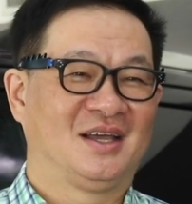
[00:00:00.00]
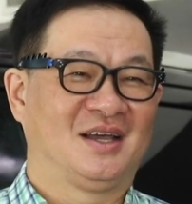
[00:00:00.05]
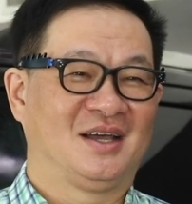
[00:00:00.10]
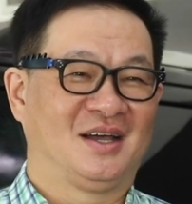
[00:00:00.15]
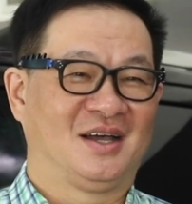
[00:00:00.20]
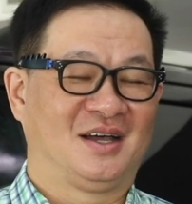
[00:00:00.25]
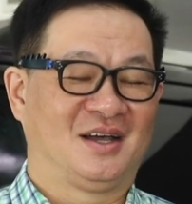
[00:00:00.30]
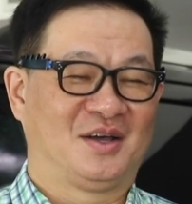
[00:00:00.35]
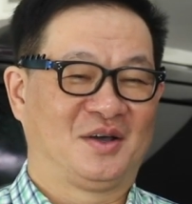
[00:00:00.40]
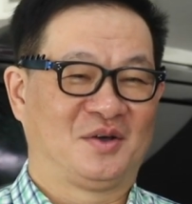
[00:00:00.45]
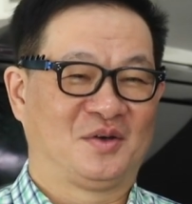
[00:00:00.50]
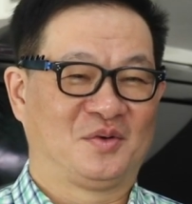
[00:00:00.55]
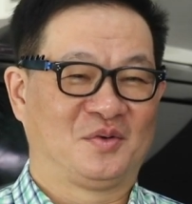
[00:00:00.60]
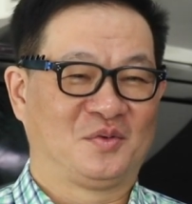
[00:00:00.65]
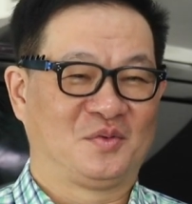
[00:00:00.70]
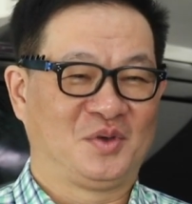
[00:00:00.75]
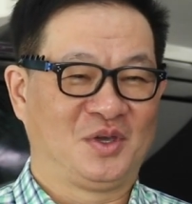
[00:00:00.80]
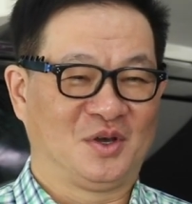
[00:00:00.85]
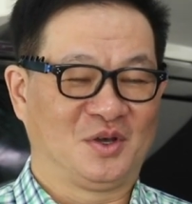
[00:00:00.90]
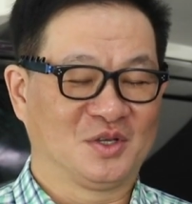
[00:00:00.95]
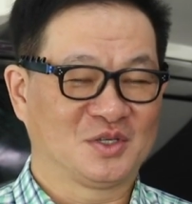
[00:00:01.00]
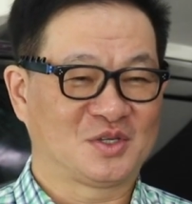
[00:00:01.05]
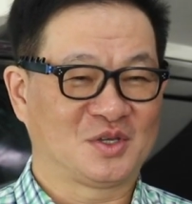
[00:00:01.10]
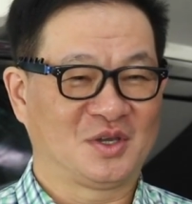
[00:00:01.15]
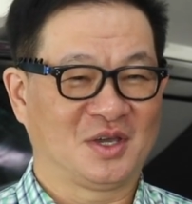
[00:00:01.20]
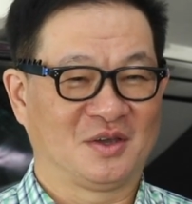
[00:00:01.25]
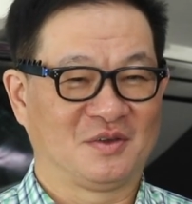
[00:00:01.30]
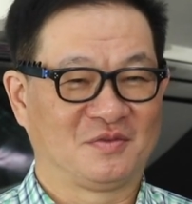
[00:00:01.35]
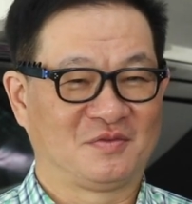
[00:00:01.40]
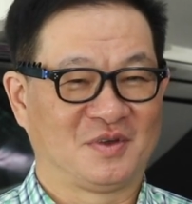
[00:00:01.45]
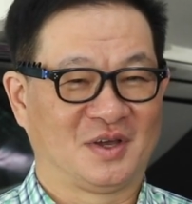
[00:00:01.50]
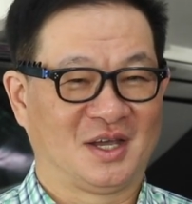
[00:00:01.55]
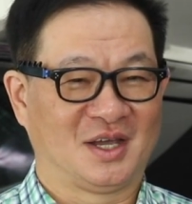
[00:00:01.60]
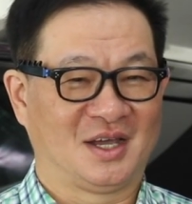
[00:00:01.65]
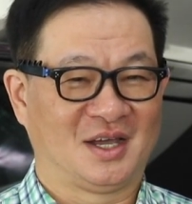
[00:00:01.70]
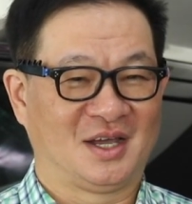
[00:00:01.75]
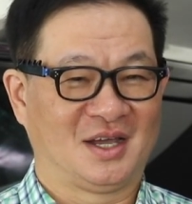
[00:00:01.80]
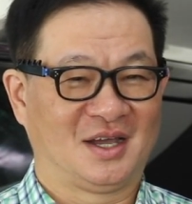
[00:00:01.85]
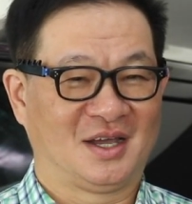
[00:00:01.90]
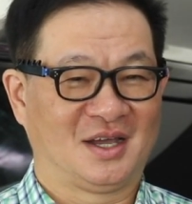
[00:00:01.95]
Uh, we also have
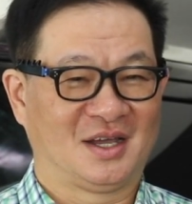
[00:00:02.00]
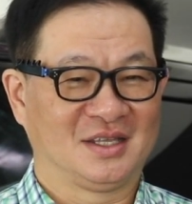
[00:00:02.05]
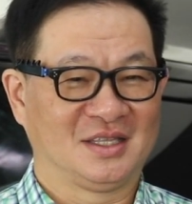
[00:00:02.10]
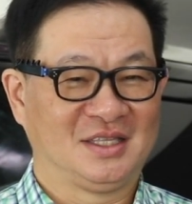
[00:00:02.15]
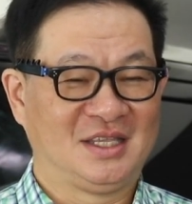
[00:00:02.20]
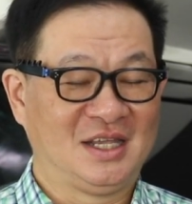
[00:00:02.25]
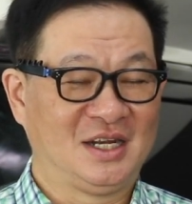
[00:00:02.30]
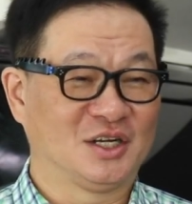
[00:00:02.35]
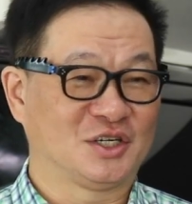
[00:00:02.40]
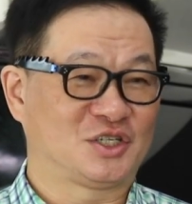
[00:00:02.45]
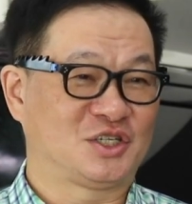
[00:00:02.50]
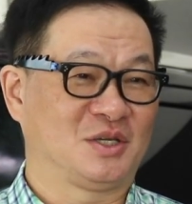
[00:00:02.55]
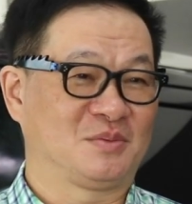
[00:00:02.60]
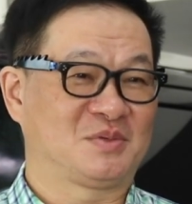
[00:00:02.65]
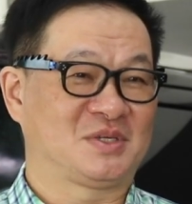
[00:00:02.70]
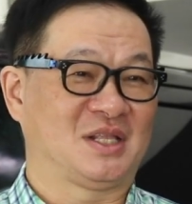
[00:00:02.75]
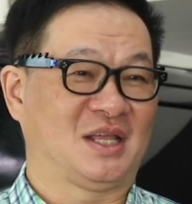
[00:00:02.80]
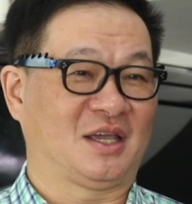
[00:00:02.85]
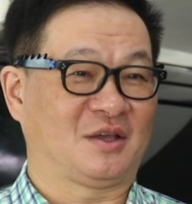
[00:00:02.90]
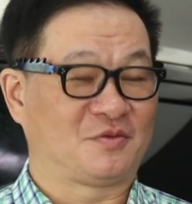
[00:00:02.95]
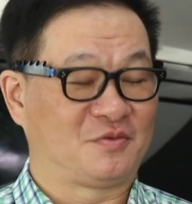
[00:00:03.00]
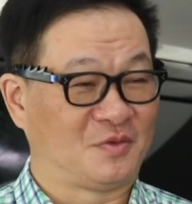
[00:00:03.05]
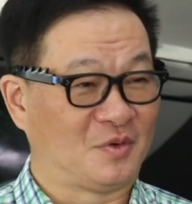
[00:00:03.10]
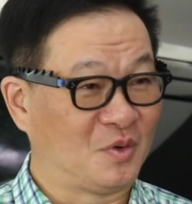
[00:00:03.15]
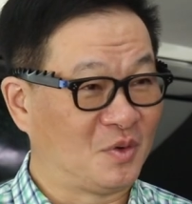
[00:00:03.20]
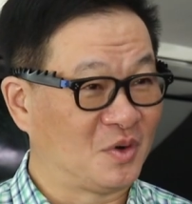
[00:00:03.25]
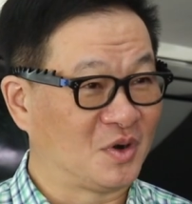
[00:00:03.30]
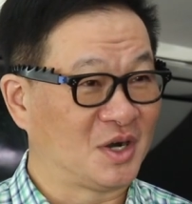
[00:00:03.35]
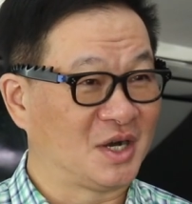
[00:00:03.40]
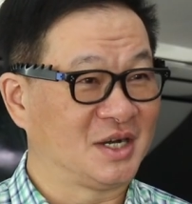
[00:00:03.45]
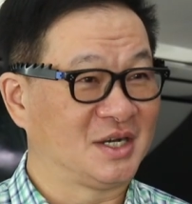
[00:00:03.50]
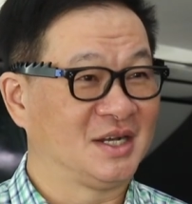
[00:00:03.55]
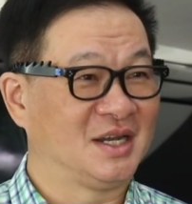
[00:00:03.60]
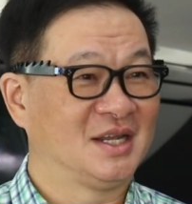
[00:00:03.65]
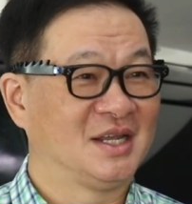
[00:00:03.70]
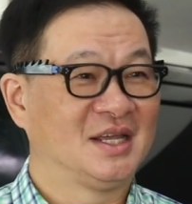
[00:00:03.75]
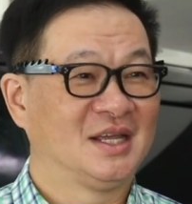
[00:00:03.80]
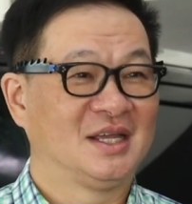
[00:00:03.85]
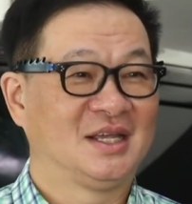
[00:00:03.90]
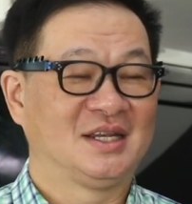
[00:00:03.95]
dealerships like Ford,
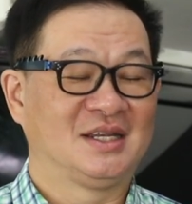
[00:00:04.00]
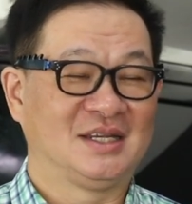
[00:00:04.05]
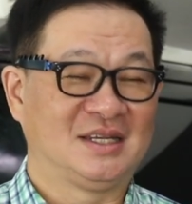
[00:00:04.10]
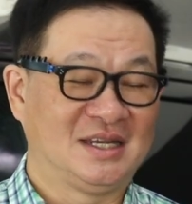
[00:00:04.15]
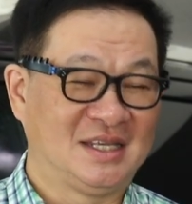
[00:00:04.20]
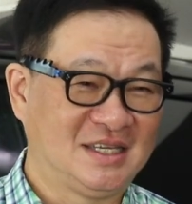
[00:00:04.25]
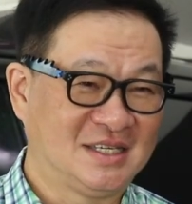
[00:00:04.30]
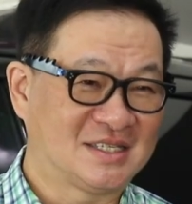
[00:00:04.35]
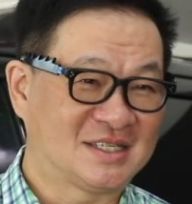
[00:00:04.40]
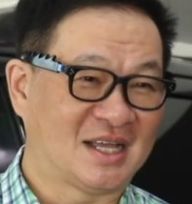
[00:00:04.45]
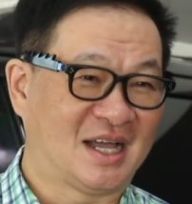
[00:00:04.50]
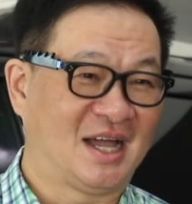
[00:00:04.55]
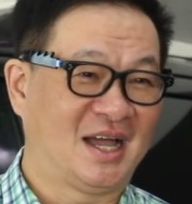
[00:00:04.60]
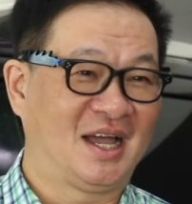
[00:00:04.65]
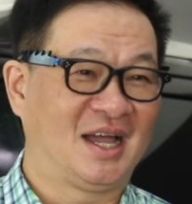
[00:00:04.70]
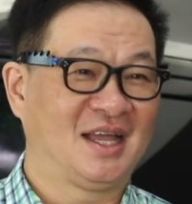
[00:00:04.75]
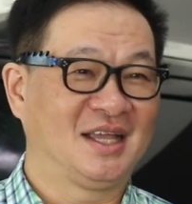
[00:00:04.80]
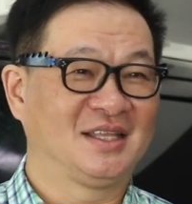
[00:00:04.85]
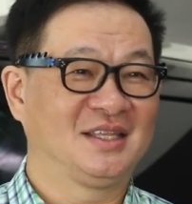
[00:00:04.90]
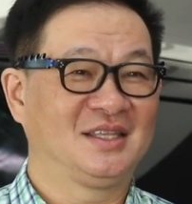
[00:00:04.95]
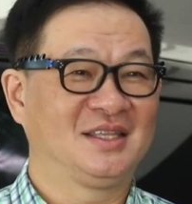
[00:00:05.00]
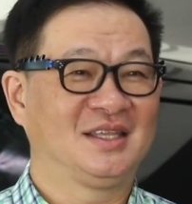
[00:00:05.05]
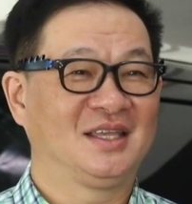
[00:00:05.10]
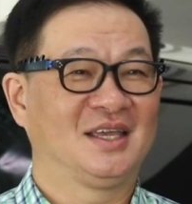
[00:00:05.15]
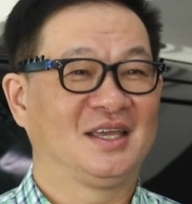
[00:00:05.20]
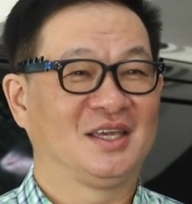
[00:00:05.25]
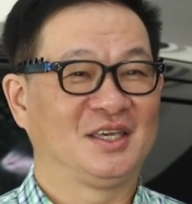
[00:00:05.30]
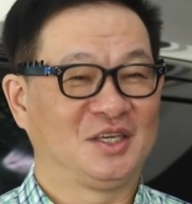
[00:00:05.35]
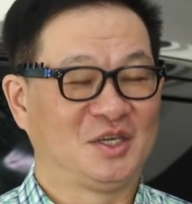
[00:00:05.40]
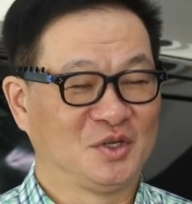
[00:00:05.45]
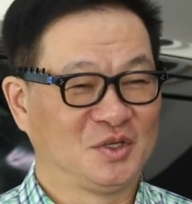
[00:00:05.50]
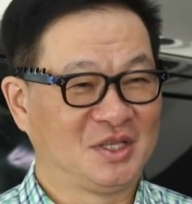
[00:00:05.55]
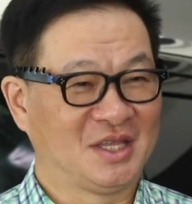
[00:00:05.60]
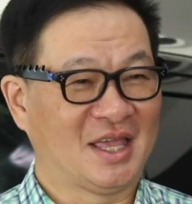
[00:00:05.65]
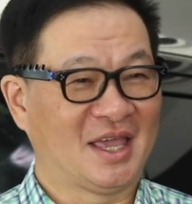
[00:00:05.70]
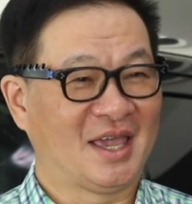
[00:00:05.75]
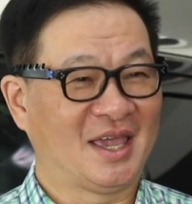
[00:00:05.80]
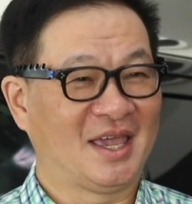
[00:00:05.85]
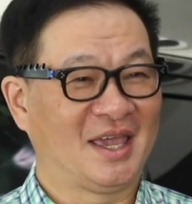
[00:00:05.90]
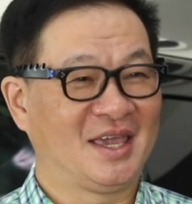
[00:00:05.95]
Nissan,
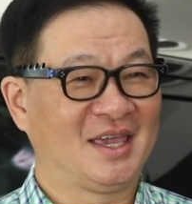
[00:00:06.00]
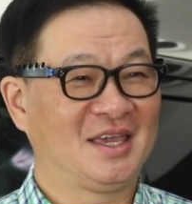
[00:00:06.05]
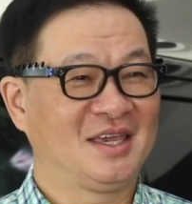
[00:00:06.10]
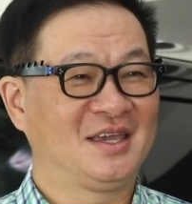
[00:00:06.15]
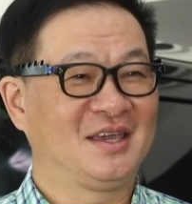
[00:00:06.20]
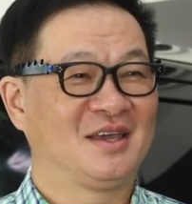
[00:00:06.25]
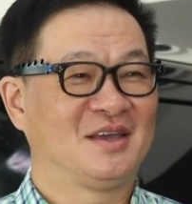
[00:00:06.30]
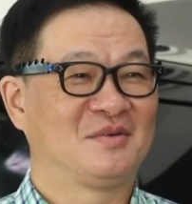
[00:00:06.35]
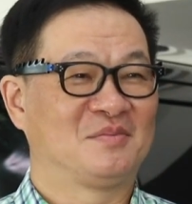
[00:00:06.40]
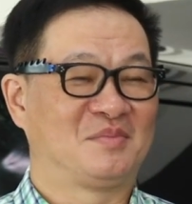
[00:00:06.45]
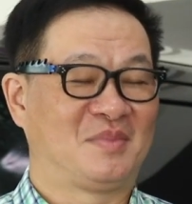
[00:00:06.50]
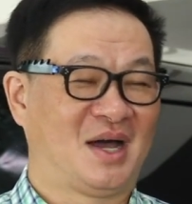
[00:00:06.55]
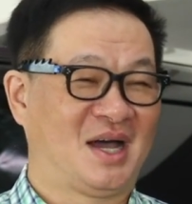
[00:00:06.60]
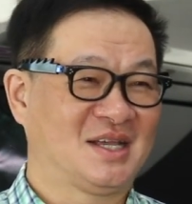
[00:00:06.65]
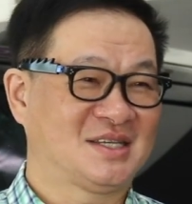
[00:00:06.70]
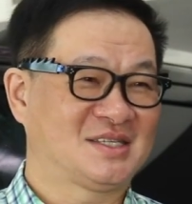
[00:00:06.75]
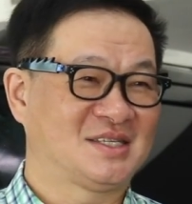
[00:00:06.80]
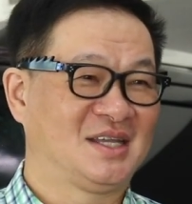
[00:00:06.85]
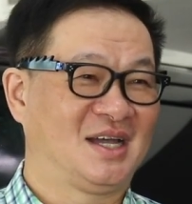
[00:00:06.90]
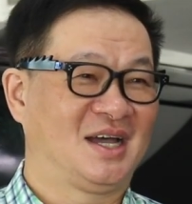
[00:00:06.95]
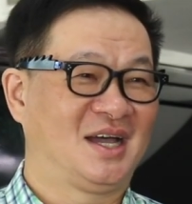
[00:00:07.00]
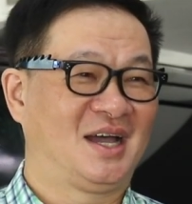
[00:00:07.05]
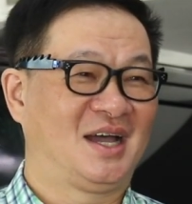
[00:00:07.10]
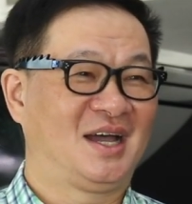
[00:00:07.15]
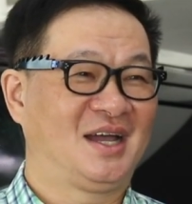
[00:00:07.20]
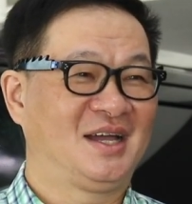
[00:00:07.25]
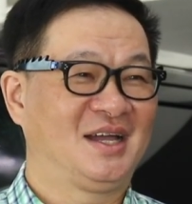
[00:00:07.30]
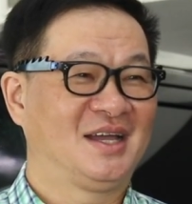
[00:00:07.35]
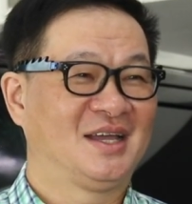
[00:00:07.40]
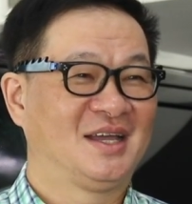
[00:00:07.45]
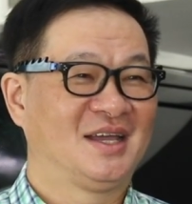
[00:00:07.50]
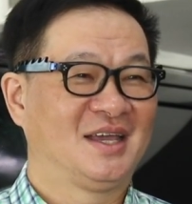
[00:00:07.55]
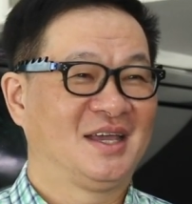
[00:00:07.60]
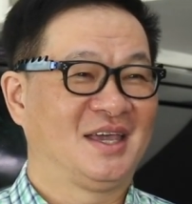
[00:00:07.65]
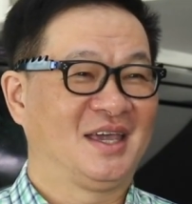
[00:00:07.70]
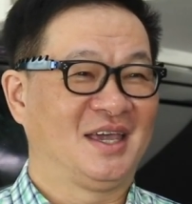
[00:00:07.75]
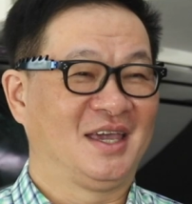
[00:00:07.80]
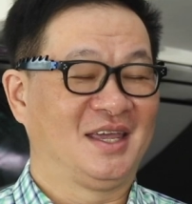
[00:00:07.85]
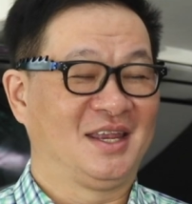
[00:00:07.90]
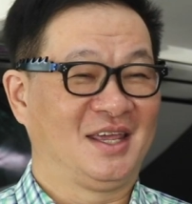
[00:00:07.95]
Hyundai, Mazda,
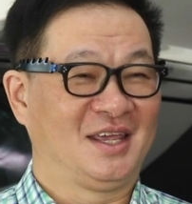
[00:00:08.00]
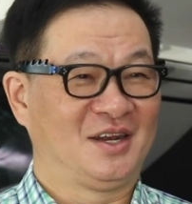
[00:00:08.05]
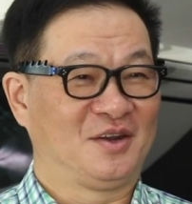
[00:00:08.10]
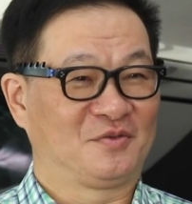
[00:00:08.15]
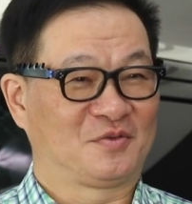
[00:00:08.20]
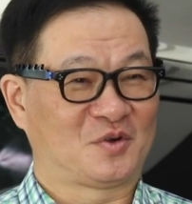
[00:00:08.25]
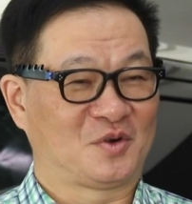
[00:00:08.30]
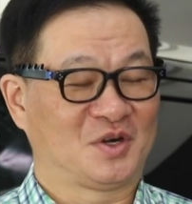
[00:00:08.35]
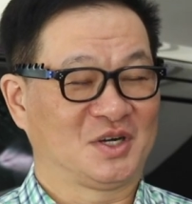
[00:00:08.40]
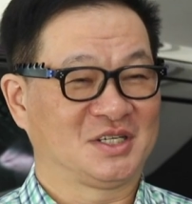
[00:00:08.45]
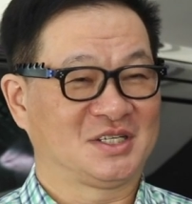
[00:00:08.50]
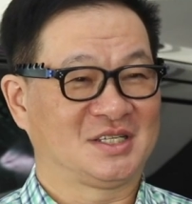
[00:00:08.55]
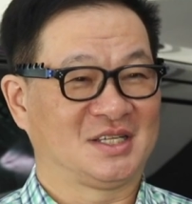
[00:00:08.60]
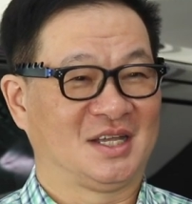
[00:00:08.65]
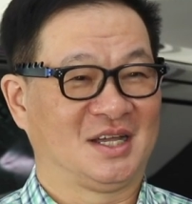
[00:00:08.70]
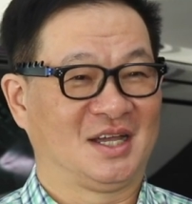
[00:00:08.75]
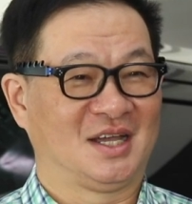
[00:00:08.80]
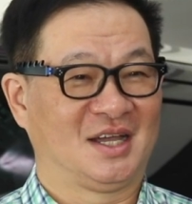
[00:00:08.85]
and, and of course,